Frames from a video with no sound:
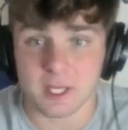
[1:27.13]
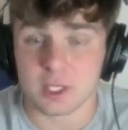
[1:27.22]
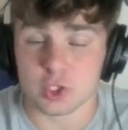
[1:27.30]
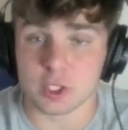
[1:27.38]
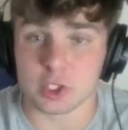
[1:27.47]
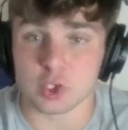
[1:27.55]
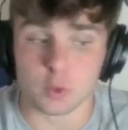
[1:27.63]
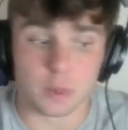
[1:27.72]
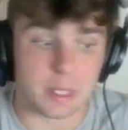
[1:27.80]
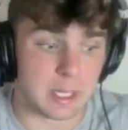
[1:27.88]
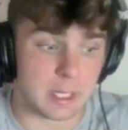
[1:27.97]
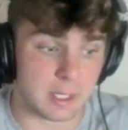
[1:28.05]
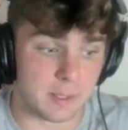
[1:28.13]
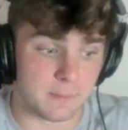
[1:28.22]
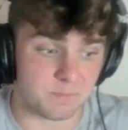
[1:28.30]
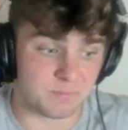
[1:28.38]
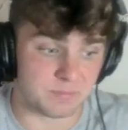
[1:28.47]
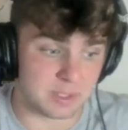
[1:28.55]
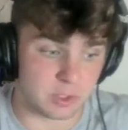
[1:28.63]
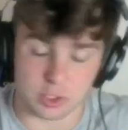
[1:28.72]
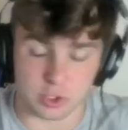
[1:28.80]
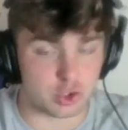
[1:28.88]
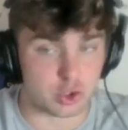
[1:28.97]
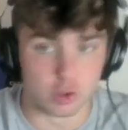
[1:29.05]
You could do um, you could
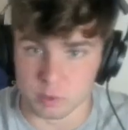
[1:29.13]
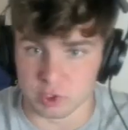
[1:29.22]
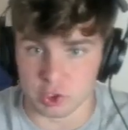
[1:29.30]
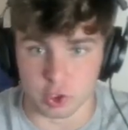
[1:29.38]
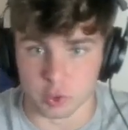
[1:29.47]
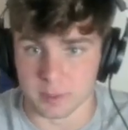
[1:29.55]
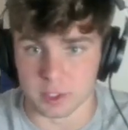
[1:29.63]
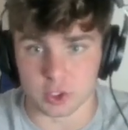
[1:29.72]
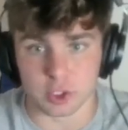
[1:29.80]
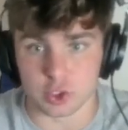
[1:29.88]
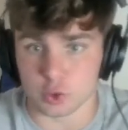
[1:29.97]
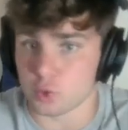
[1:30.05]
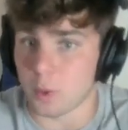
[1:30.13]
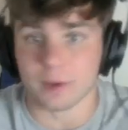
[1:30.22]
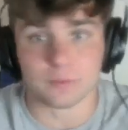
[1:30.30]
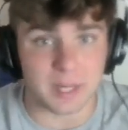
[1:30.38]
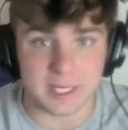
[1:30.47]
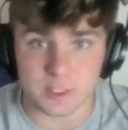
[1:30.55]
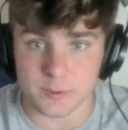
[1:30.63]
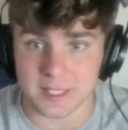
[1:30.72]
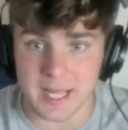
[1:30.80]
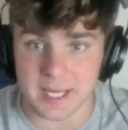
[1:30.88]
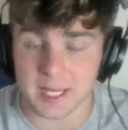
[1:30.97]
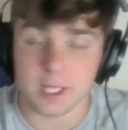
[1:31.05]
choose what you do, but you could do 12 raids with that.